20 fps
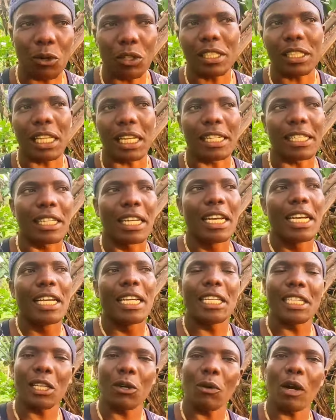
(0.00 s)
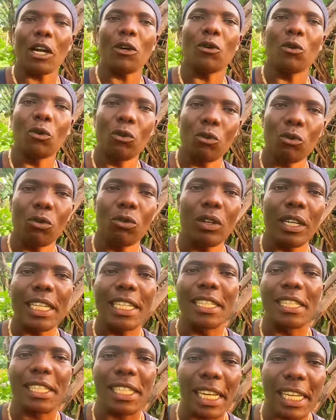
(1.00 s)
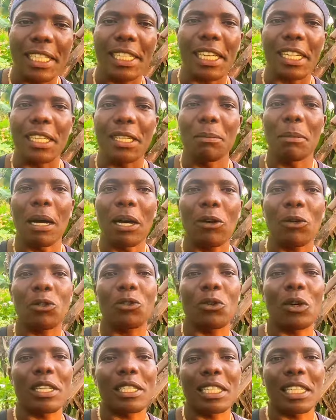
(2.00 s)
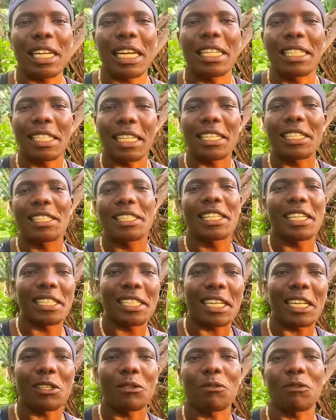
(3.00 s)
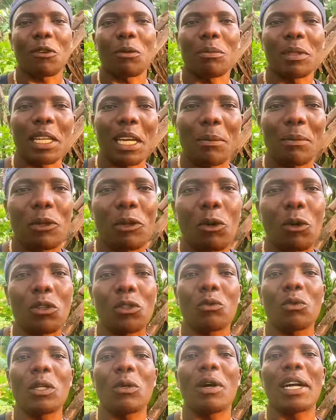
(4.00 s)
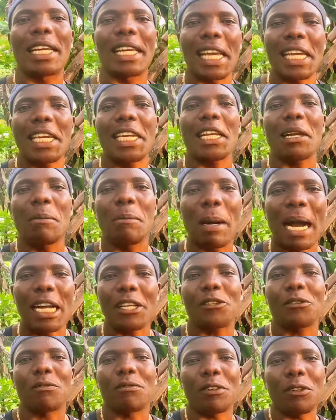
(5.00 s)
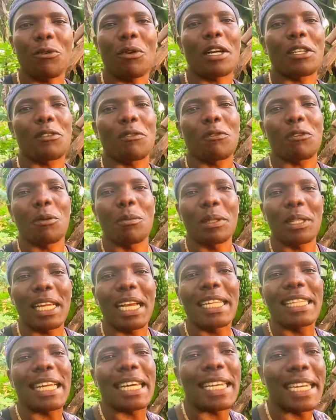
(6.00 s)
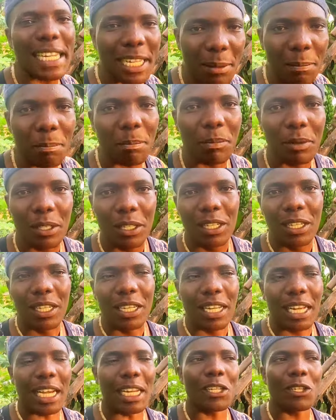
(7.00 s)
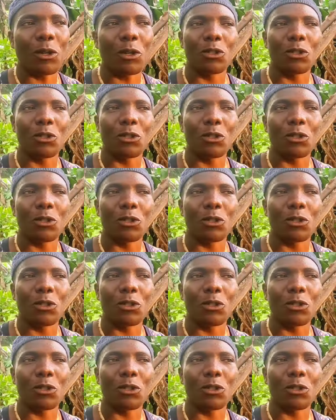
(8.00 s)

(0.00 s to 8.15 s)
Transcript: Not that he's the one who incited Maro so as he can just chase out from there because we were gaining much viewers from there than him. And